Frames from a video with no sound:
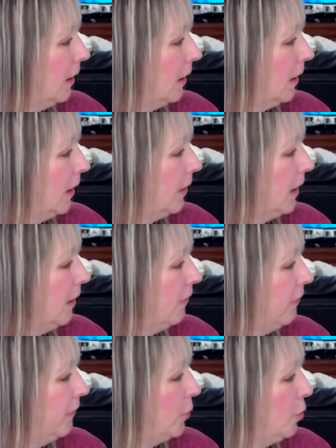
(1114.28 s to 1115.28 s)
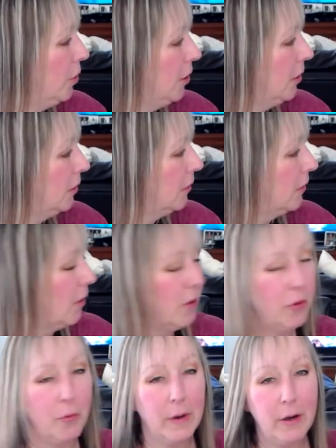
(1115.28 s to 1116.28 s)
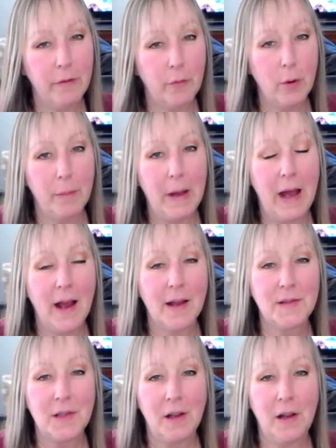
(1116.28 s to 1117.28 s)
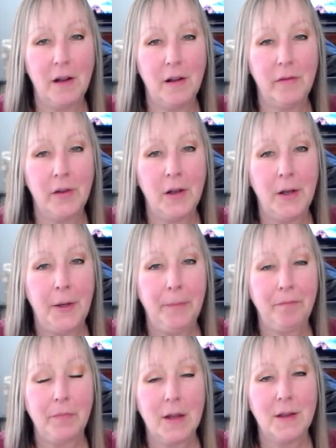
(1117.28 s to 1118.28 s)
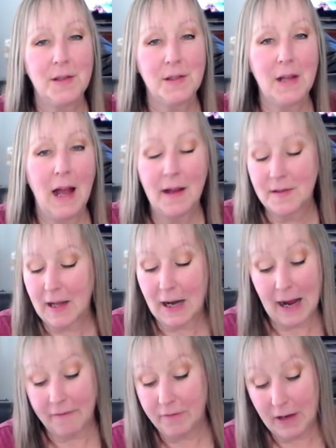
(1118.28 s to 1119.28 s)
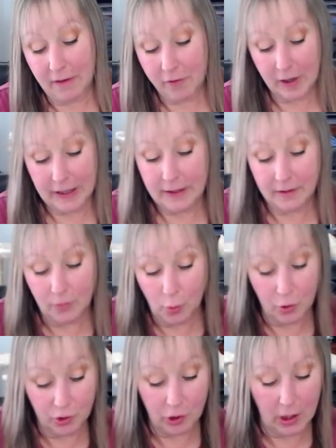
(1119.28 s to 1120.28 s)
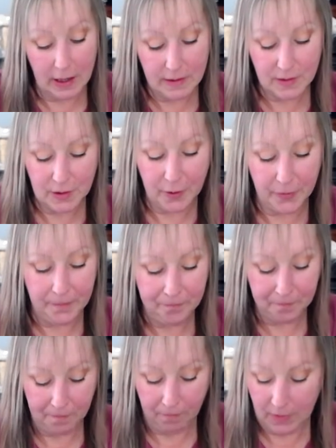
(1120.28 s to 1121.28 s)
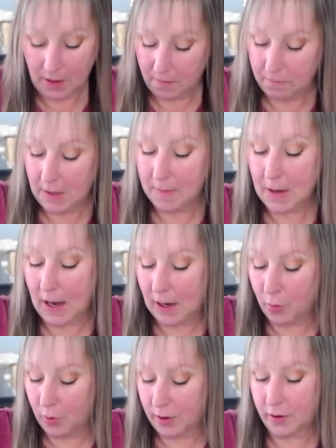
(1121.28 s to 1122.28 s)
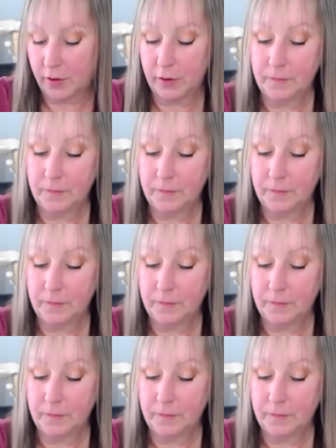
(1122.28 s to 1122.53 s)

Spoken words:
I think 3 or 4 bags of snacks that I have never eaten or tried, so maybe I will